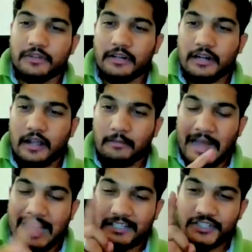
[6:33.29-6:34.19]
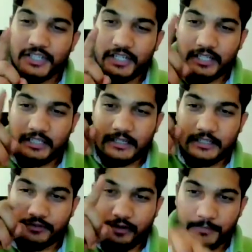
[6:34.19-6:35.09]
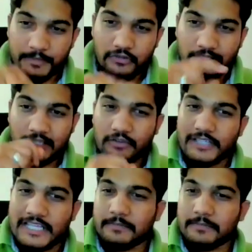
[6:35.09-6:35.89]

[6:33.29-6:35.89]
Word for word: uh, Mars is running, that is from the 12th house,